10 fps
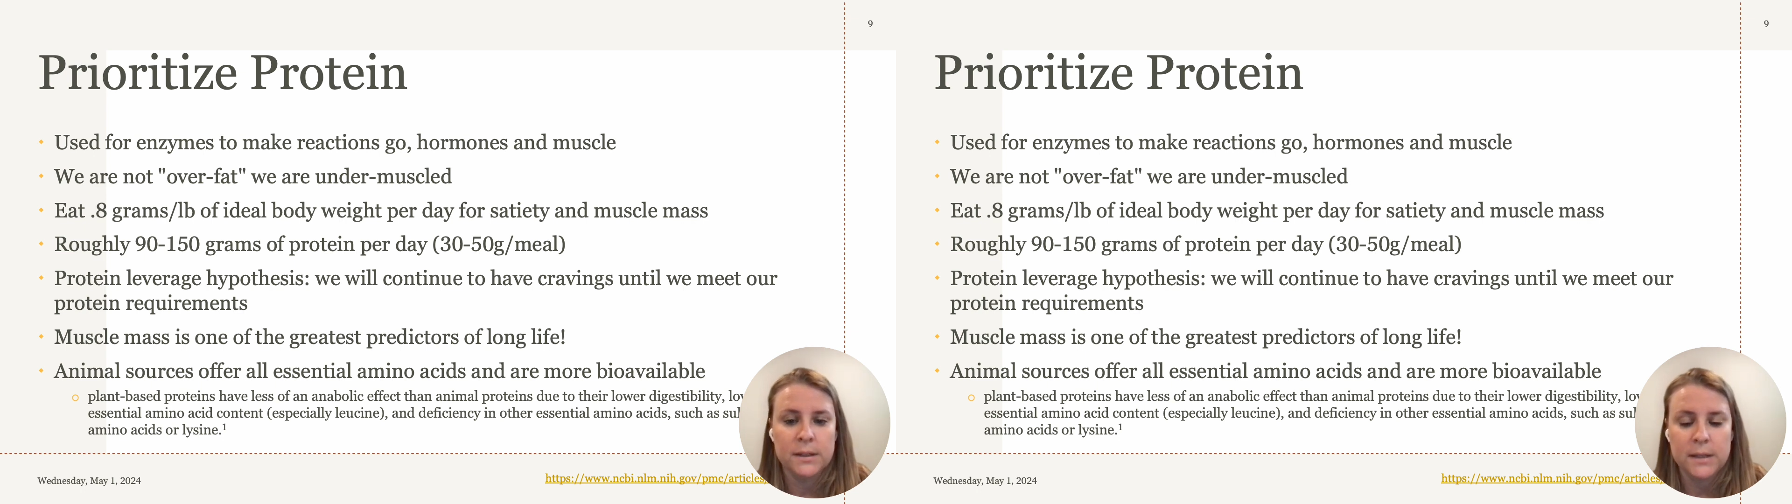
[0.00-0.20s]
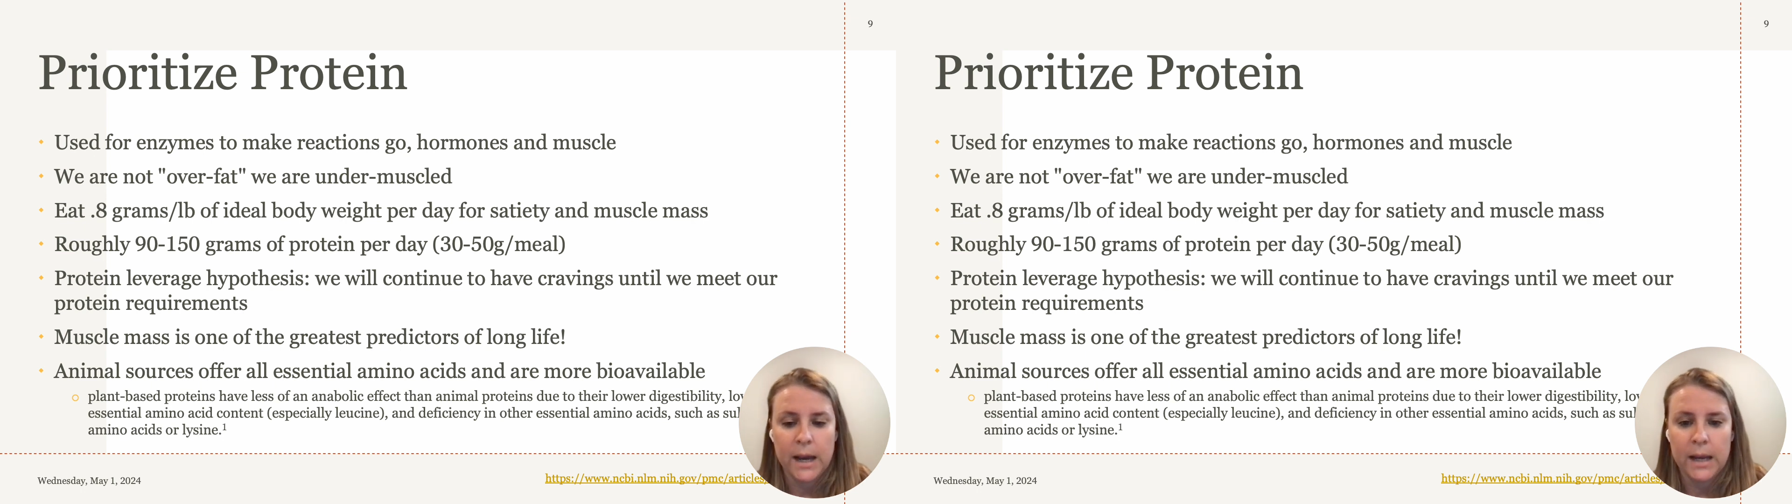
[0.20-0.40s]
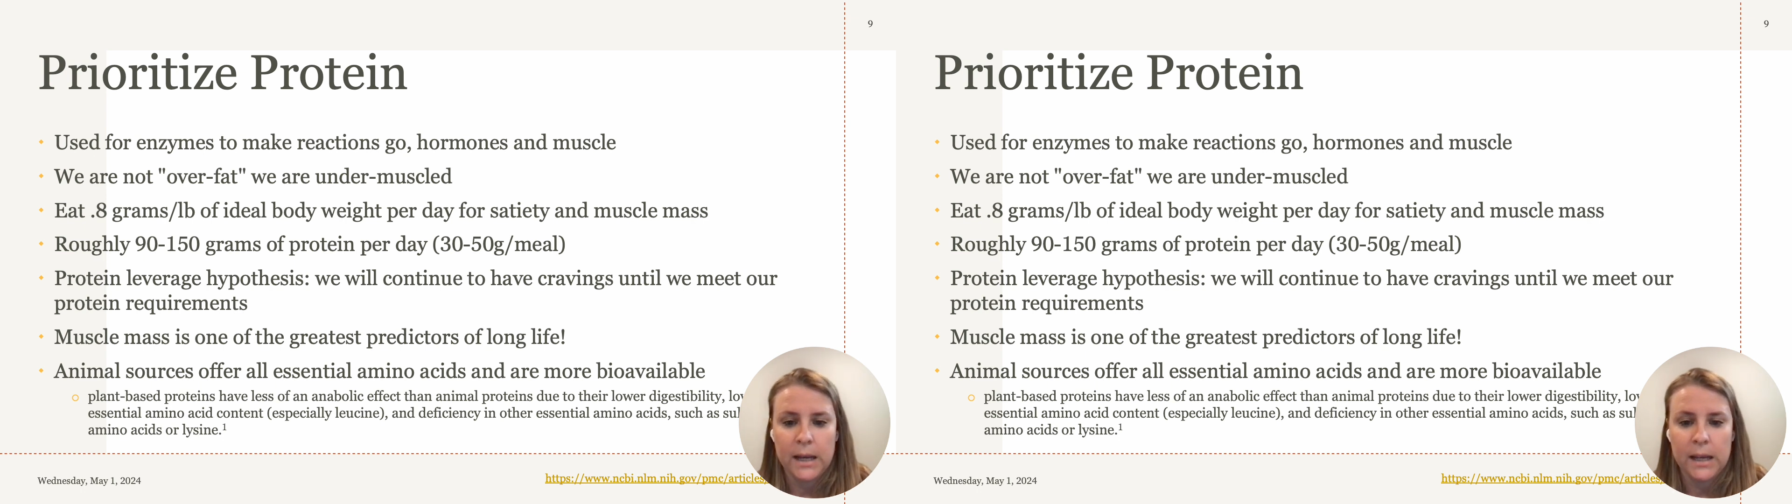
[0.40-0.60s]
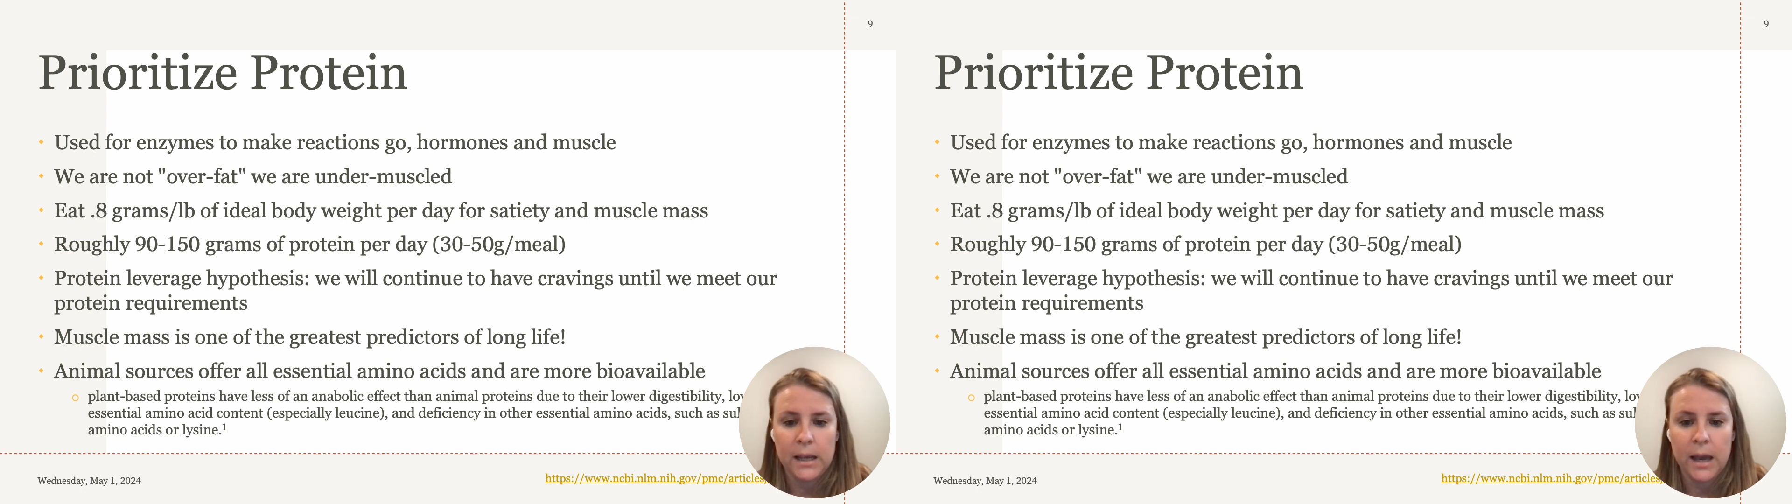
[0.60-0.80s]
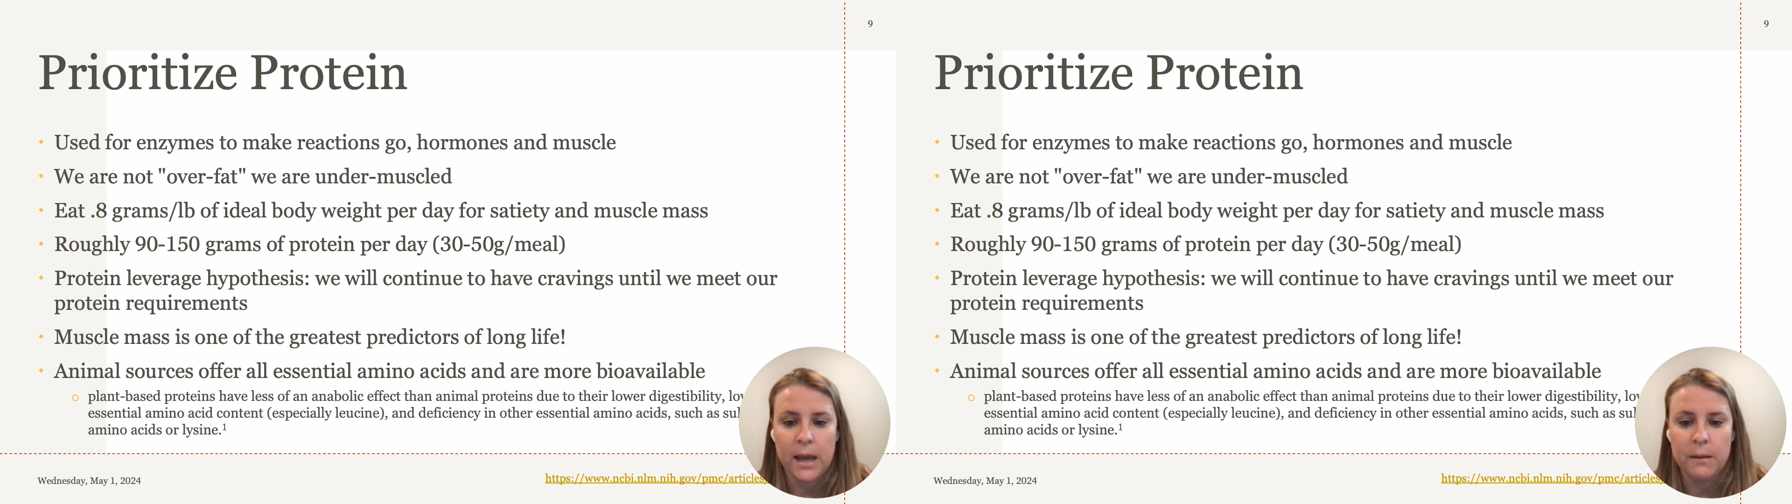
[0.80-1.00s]

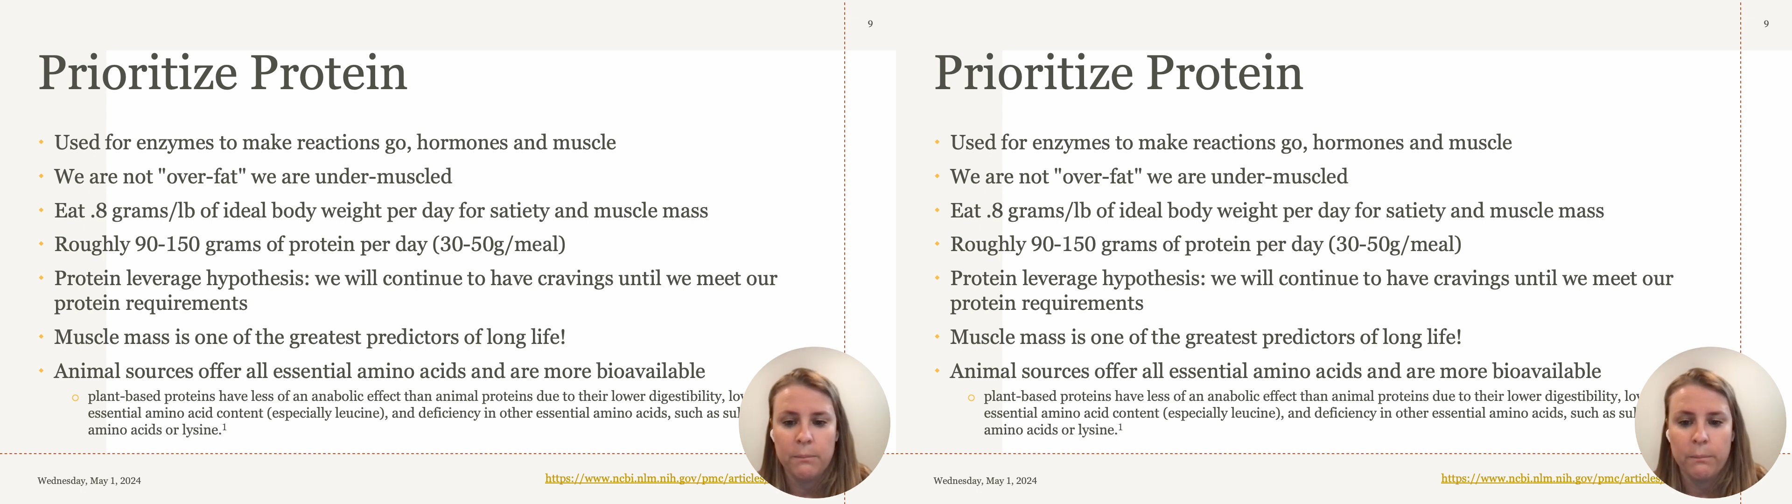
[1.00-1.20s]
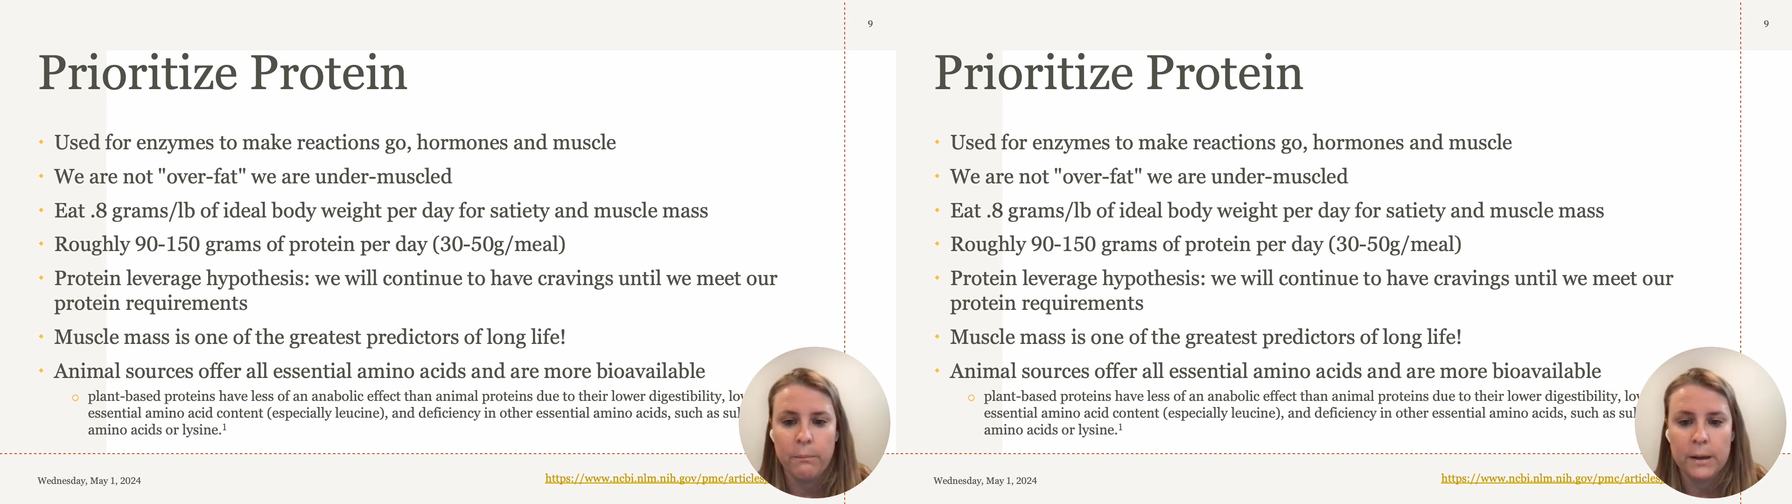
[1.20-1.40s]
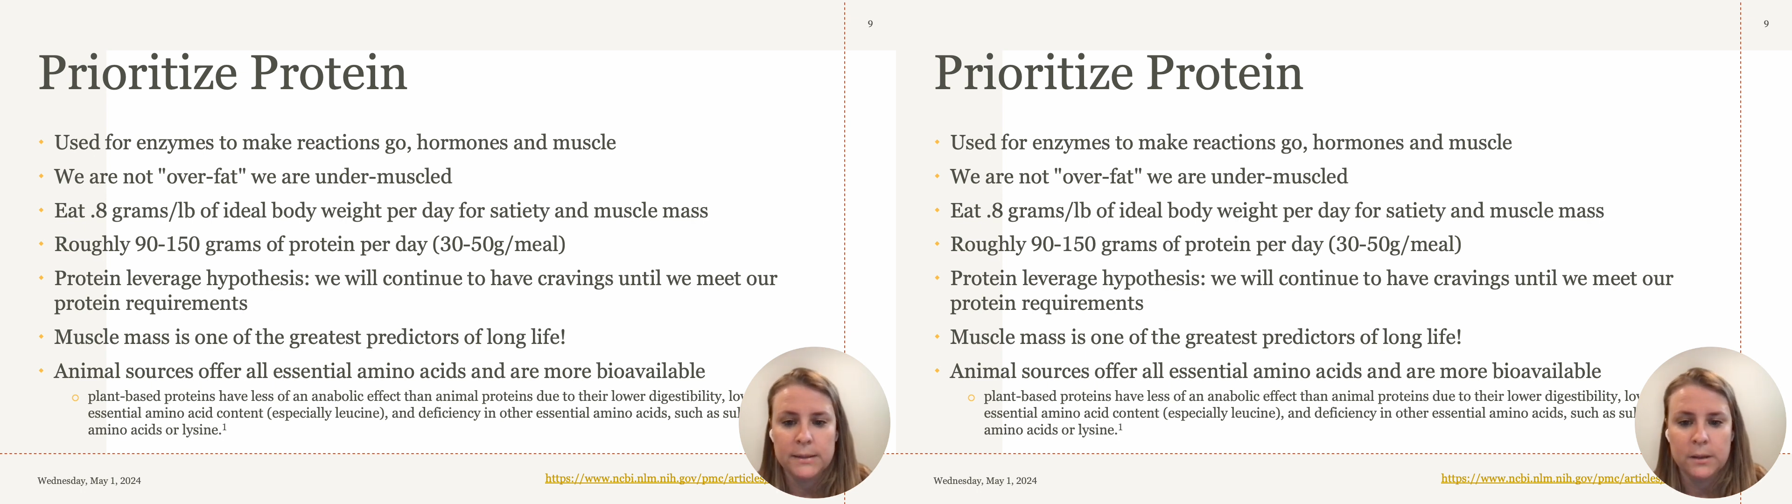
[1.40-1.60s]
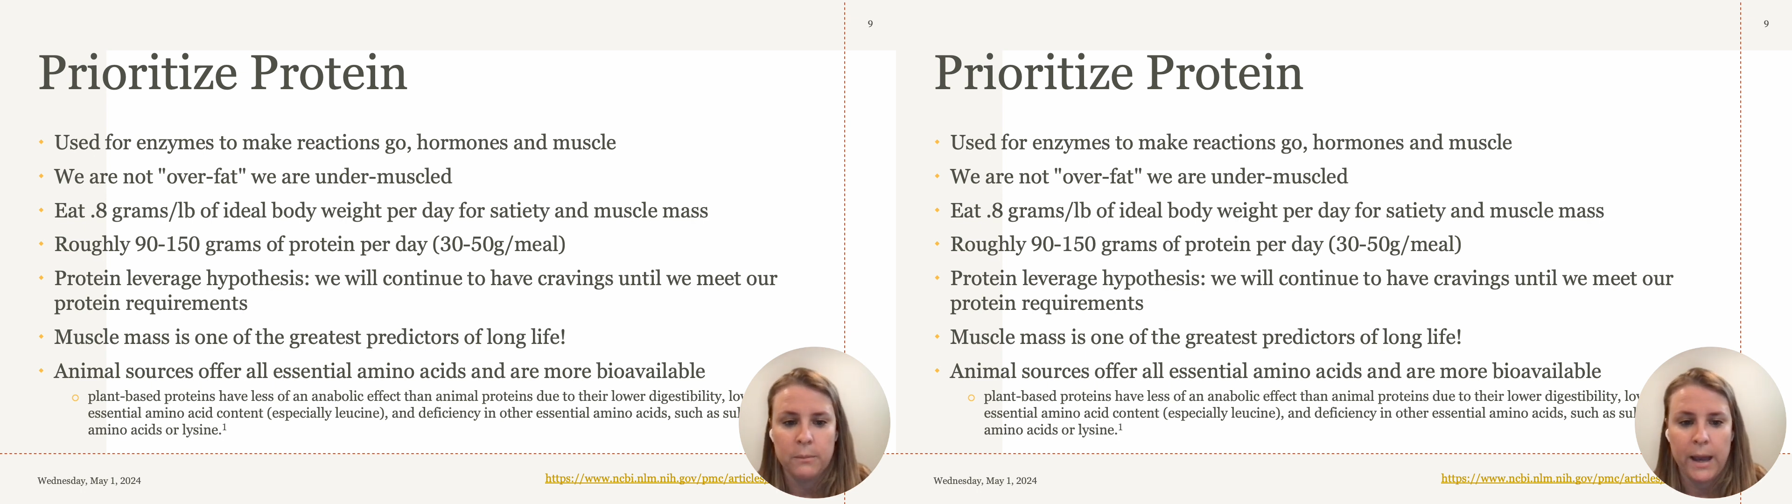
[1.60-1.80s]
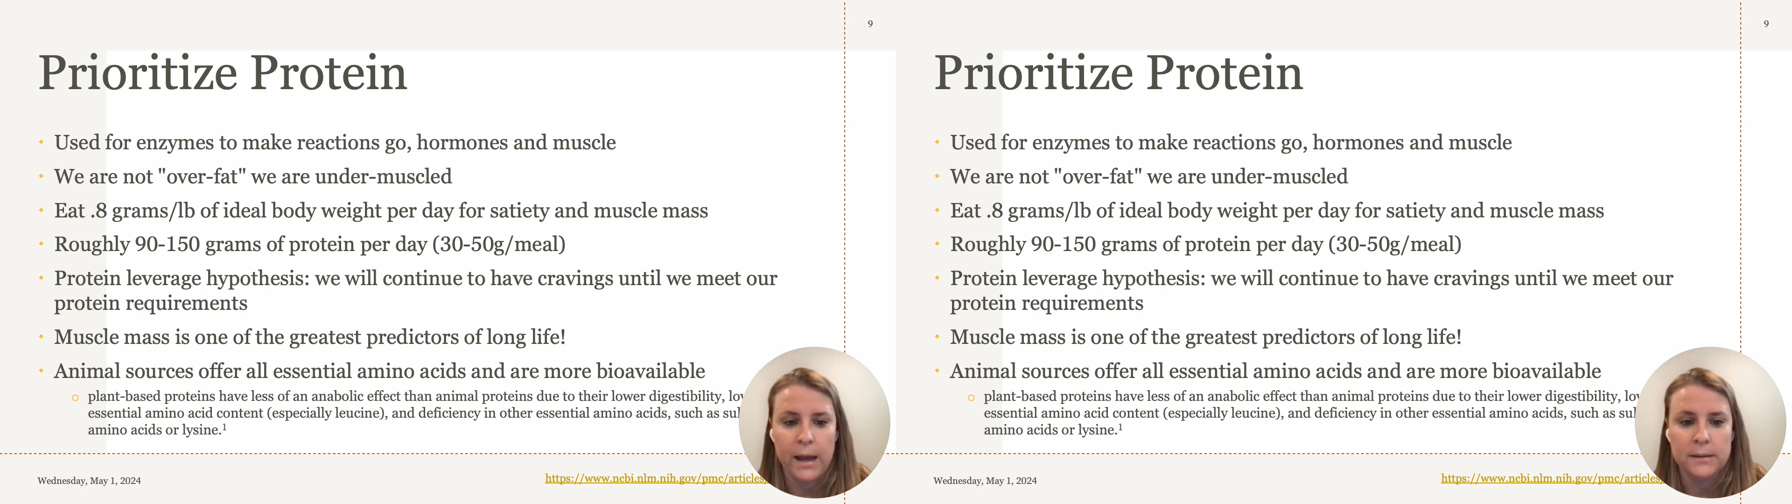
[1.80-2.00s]
satiety and muscle